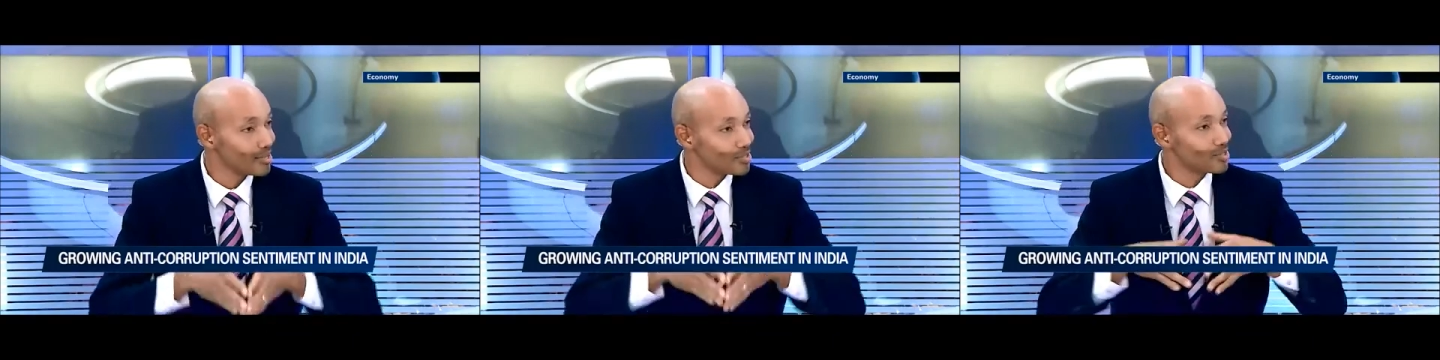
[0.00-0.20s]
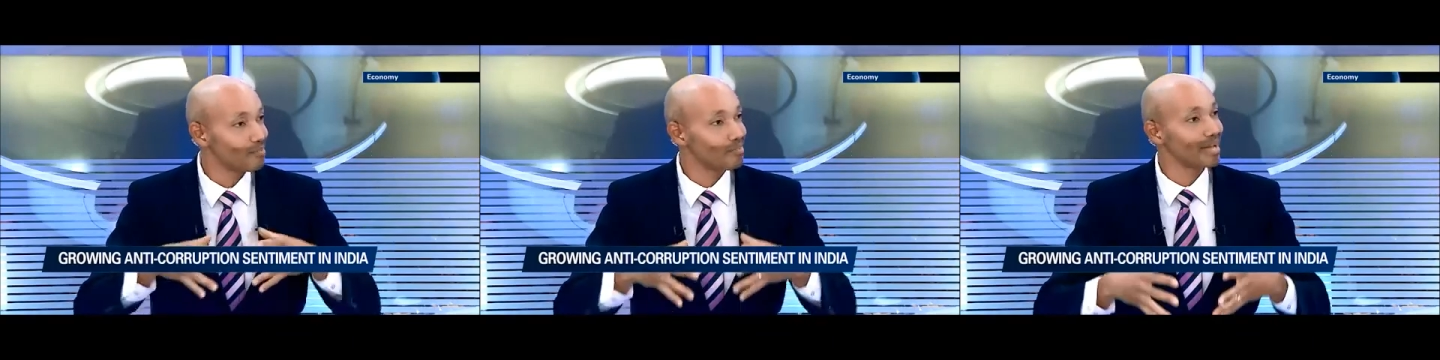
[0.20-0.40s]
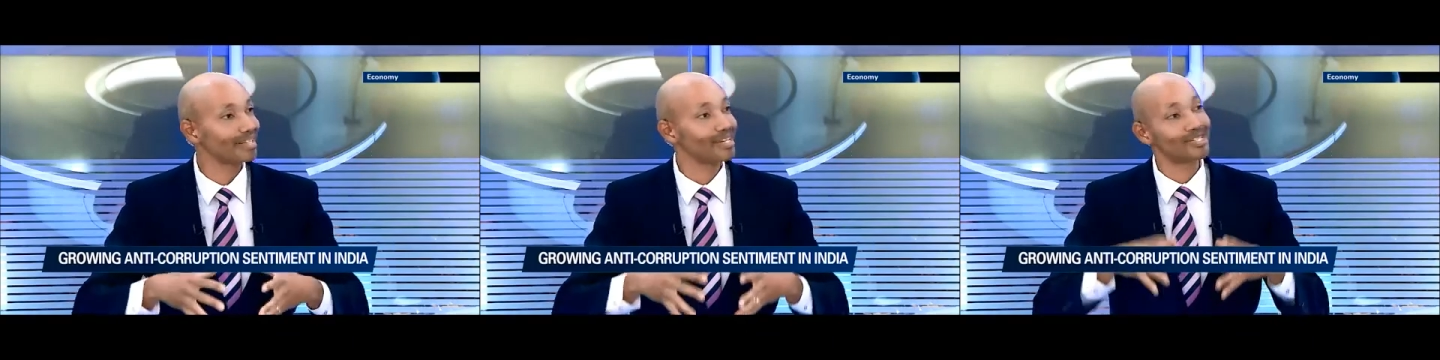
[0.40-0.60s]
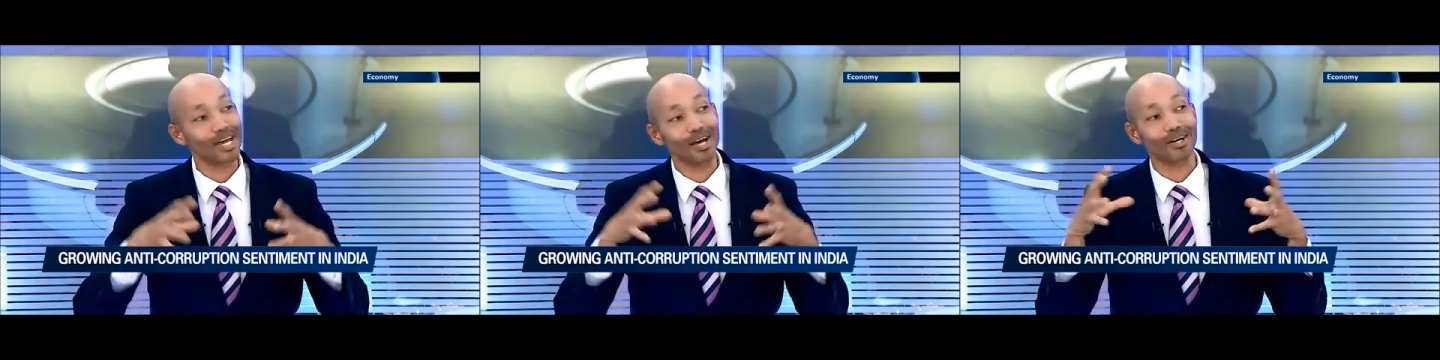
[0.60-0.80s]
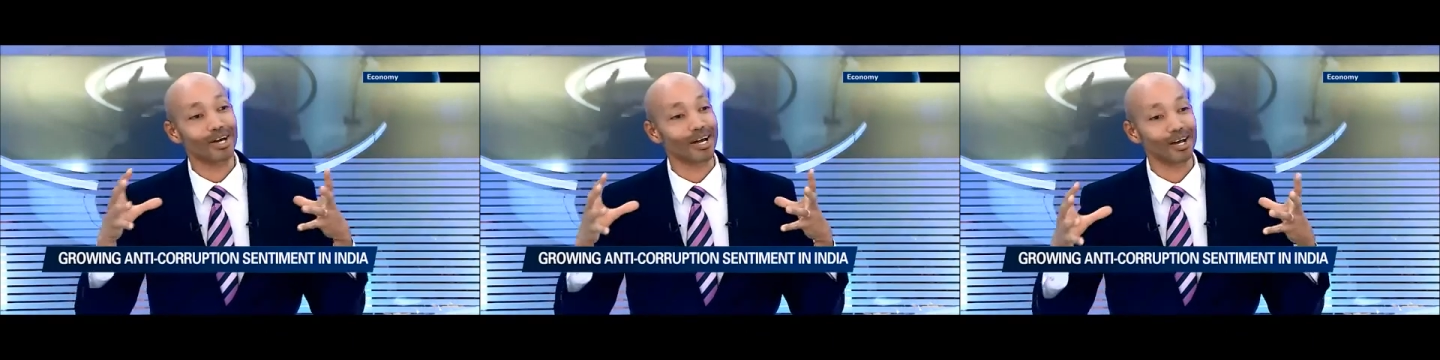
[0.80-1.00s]
to make this
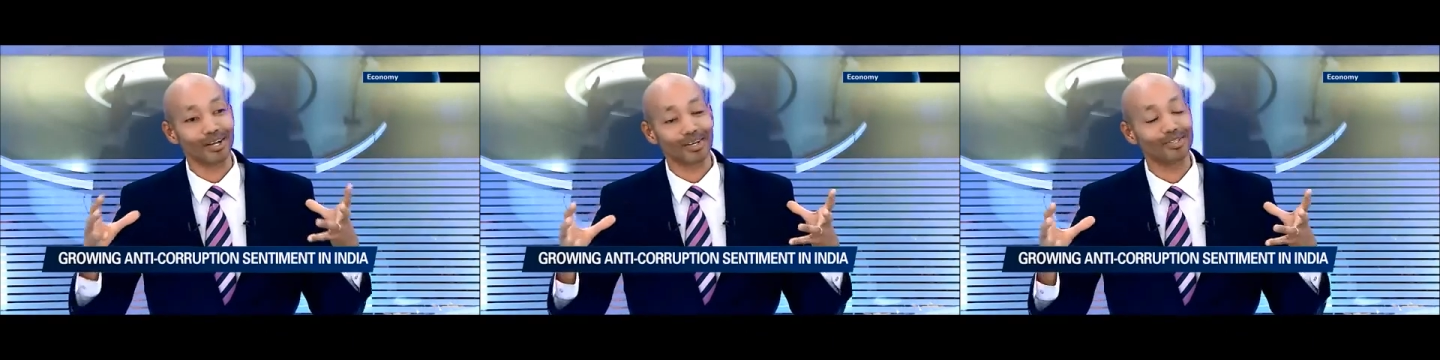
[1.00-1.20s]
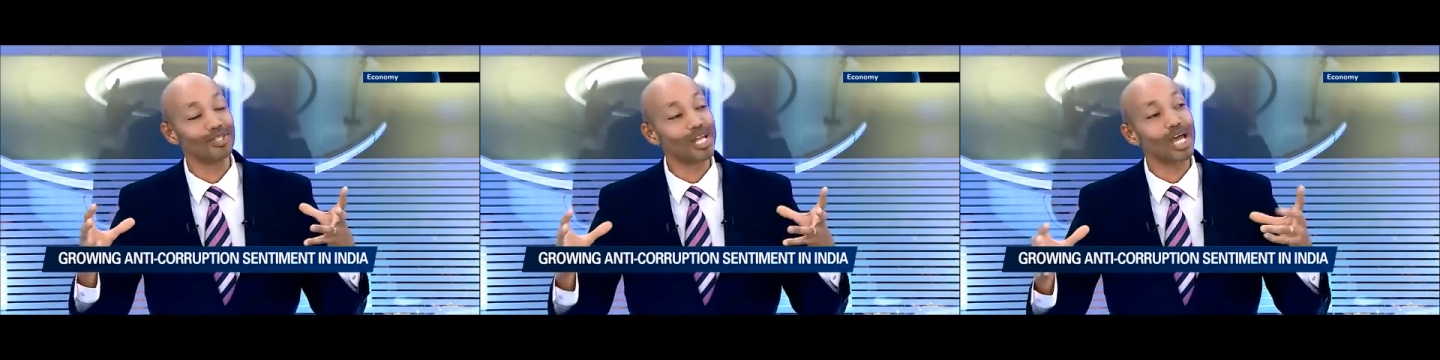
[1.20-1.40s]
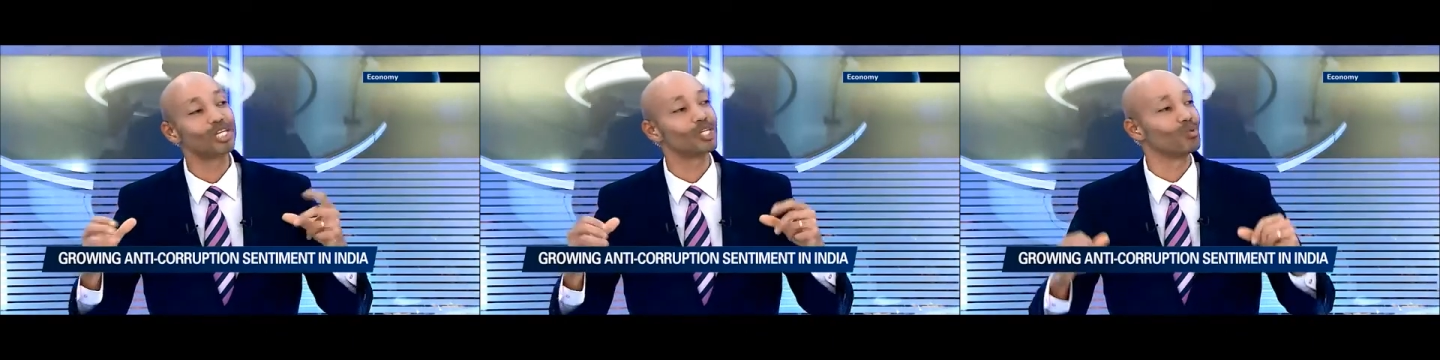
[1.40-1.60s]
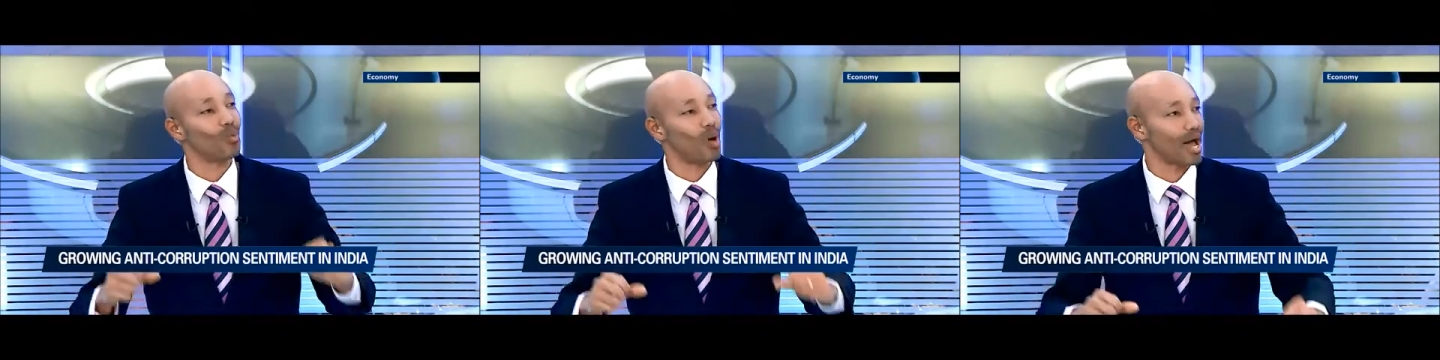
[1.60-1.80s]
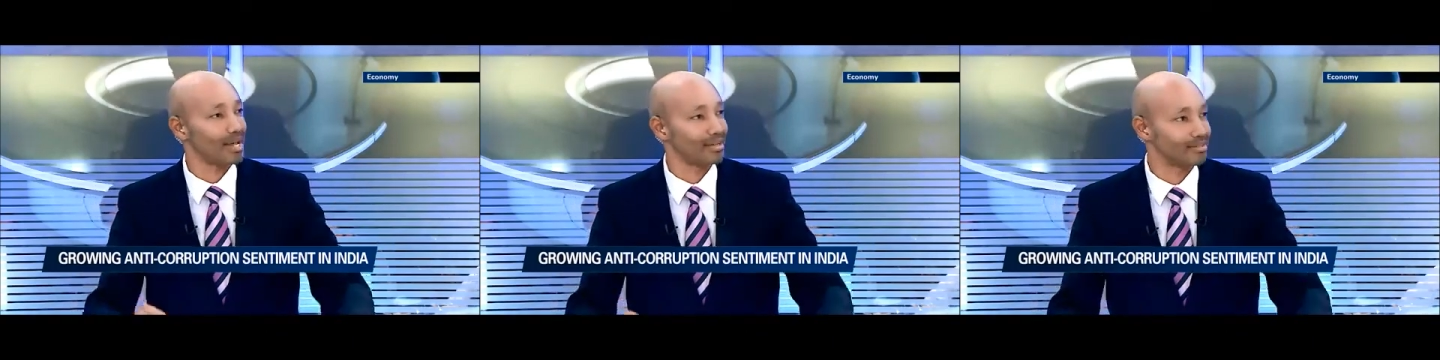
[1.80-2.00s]
a
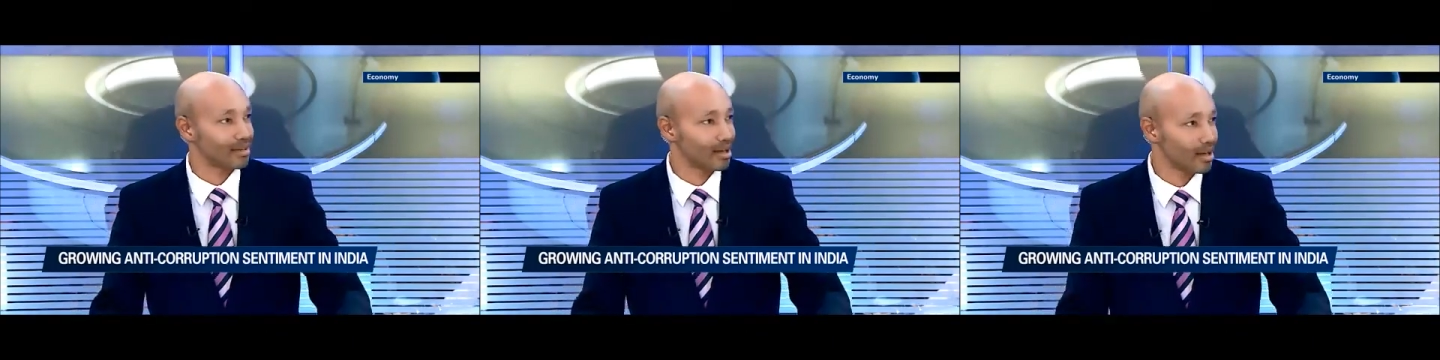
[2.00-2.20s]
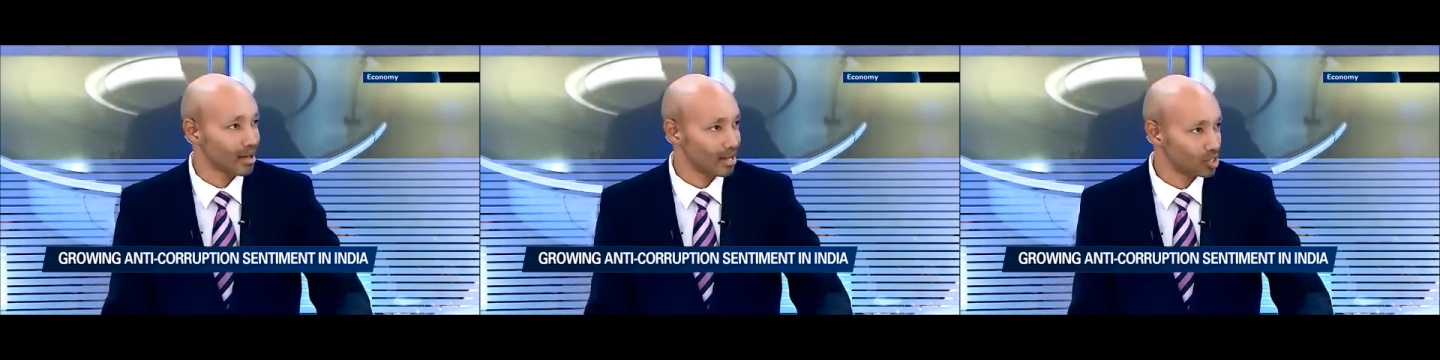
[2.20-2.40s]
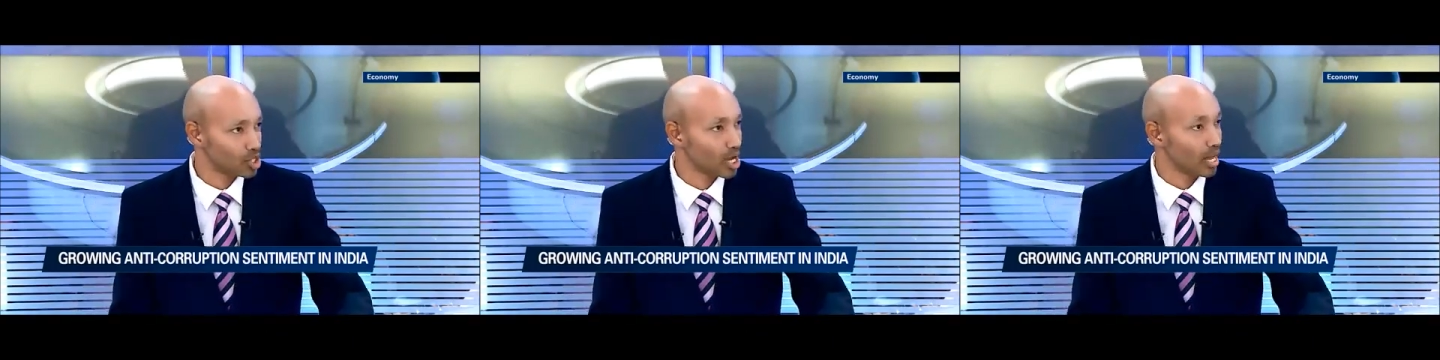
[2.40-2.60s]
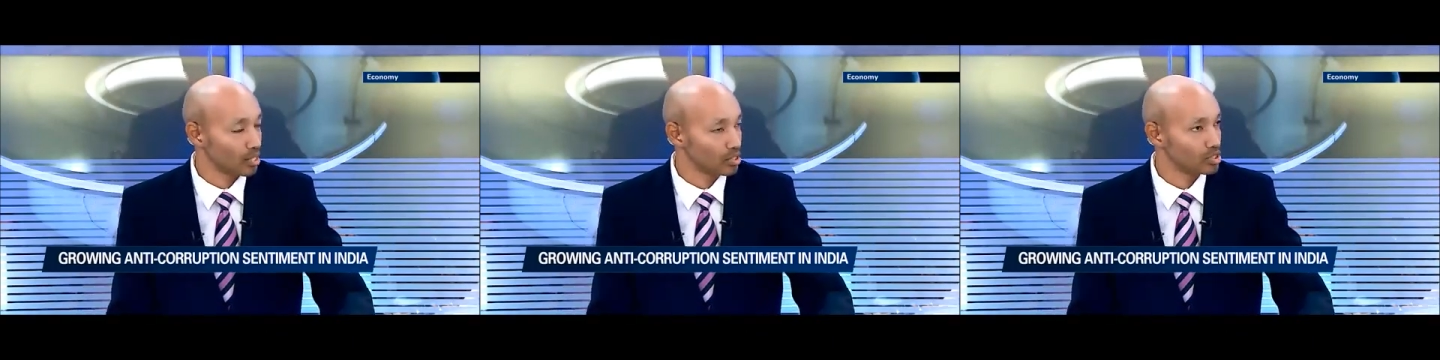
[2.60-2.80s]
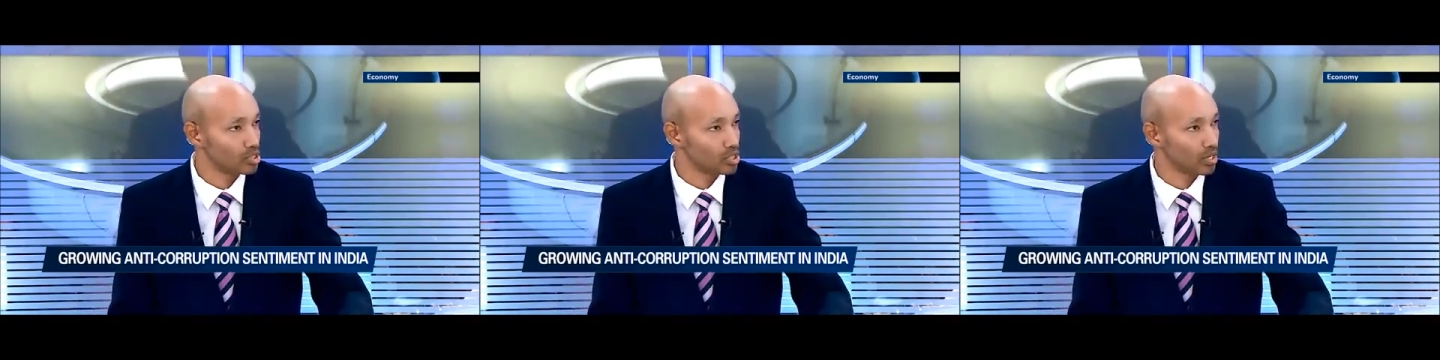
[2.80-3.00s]
nationwide change?